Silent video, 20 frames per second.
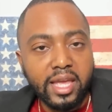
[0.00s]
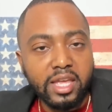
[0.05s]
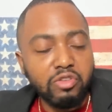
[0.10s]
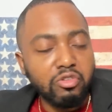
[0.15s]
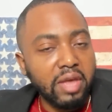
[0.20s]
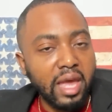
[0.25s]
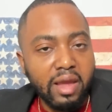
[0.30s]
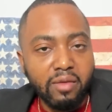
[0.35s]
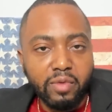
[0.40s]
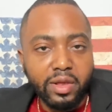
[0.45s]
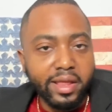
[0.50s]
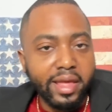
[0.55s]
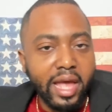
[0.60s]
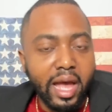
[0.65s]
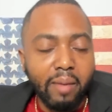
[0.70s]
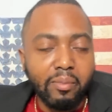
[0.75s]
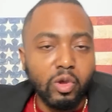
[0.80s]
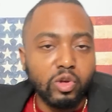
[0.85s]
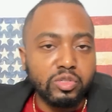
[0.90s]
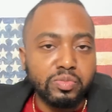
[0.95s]
You can't really
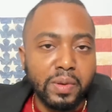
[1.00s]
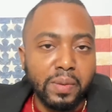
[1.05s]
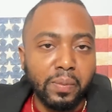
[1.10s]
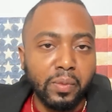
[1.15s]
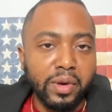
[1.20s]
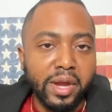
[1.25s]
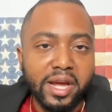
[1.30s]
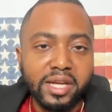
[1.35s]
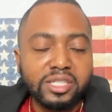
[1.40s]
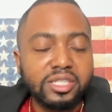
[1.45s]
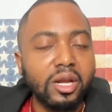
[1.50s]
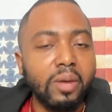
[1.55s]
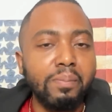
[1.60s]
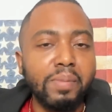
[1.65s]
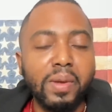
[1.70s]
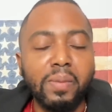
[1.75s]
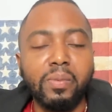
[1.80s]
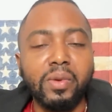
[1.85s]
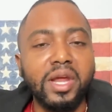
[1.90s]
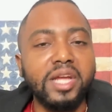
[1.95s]
help those people. There are some
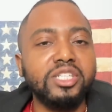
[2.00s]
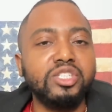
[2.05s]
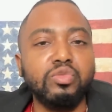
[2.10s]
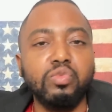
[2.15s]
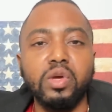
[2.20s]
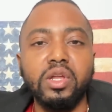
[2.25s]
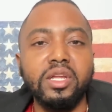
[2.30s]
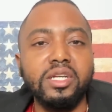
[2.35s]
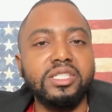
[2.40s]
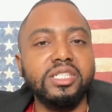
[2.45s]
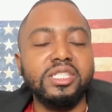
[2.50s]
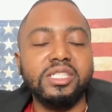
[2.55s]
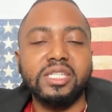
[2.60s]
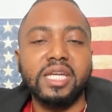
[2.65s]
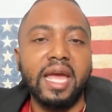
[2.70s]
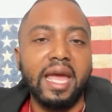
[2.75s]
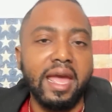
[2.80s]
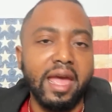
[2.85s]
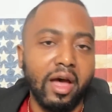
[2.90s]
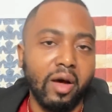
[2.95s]
people that you really just
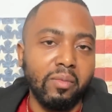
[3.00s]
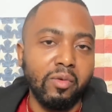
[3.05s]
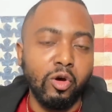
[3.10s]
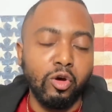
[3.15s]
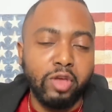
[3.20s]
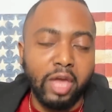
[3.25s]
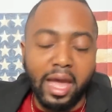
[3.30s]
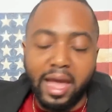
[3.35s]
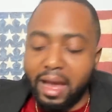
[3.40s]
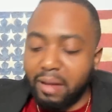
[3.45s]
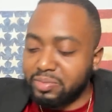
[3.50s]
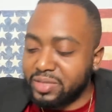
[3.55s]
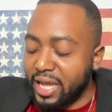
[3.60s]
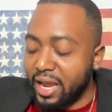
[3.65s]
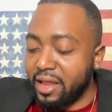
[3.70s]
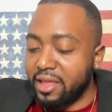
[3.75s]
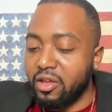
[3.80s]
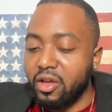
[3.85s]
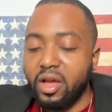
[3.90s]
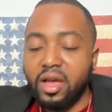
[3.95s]
can't help, okay? I'm
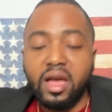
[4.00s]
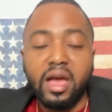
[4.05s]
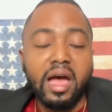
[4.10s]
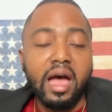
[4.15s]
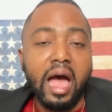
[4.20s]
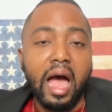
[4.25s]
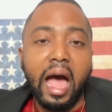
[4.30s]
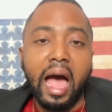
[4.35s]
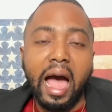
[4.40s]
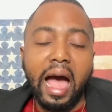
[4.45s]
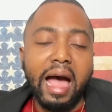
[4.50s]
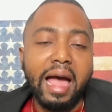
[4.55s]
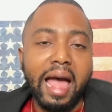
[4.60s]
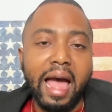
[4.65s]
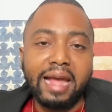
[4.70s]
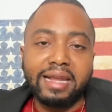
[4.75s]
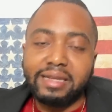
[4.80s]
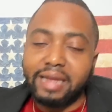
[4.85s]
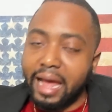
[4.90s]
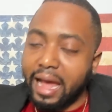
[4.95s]
telling you,
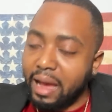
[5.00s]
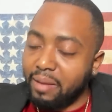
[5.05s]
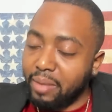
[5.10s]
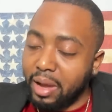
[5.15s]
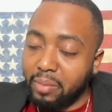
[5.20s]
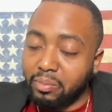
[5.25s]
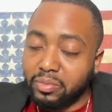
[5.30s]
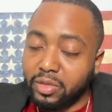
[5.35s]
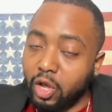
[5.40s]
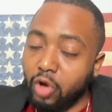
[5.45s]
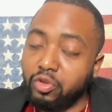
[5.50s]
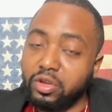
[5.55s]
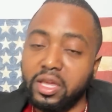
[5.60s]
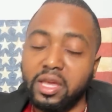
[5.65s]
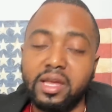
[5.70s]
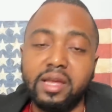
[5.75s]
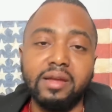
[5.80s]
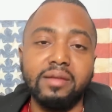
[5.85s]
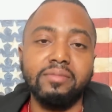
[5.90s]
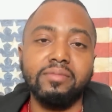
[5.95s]
I, I, I'm
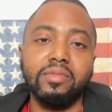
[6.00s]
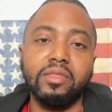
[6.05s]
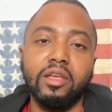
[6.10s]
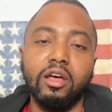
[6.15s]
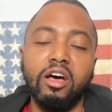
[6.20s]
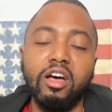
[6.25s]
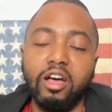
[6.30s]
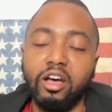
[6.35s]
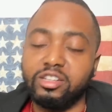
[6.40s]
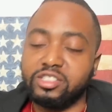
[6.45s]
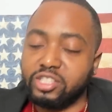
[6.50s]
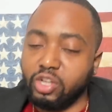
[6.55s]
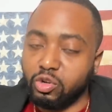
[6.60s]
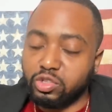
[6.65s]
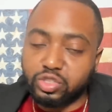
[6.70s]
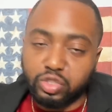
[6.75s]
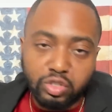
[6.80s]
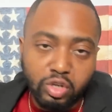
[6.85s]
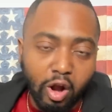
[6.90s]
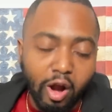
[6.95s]
low-key a
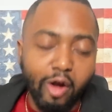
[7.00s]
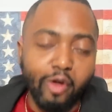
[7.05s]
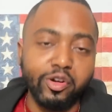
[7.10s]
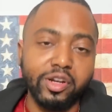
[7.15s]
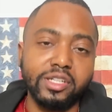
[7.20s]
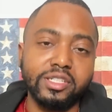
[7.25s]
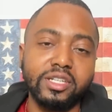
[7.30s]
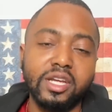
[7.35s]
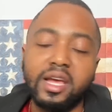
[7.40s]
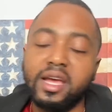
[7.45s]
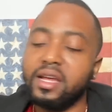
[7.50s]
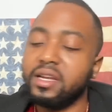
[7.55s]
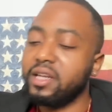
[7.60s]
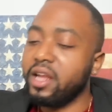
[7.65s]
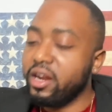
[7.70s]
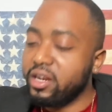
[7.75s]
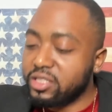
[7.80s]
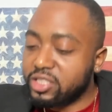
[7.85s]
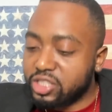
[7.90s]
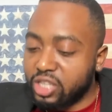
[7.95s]
social Darwinist.
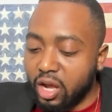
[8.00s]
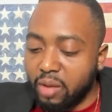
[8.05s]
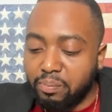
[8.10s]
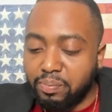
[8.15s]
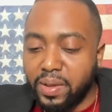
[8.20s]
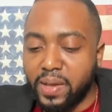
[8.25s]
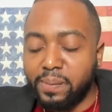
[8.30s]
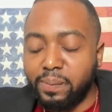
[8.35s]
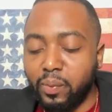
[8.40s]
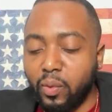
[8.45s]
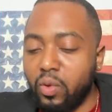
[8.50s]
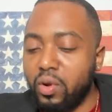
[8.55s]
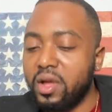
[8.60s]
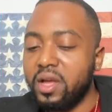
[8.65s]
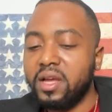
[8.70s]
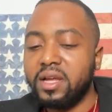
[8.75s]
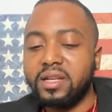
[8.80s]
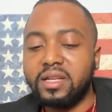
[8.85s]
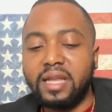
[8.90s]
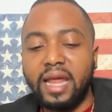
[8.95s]
There are some people
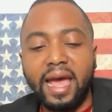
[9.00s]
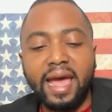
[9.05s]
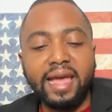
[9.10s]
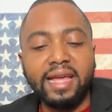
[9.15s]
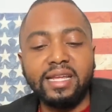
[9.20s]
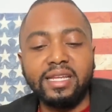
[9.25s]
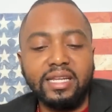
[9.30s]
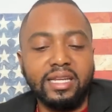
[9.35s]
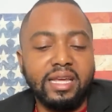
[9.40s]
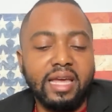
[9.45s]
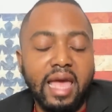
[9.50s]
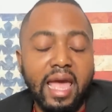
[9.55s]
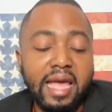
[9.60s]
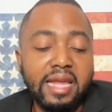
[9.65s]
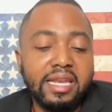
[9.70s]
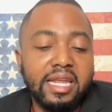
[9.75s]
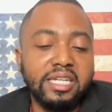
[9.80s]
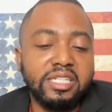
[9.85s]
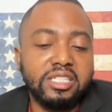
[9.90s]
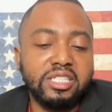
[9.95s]
that, hey,
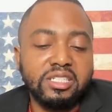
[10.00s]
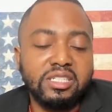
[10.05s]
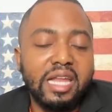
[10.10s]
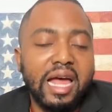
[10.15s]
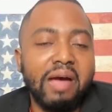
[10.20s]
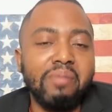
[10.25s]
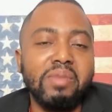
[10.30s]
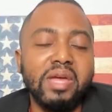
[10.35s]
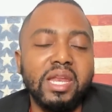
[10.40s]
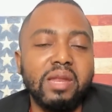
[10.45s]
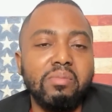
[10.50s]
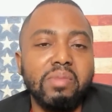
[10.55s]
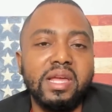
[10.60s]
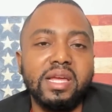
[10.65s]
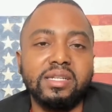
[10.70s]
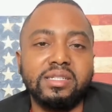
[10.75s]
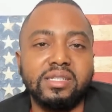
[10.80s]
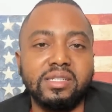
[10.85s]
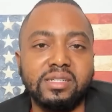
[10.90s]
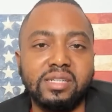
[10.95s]
they're just not meant to be
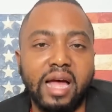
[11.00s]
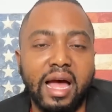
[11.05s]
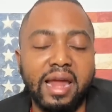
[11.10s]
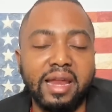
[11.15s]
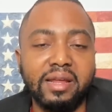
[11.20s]
in society.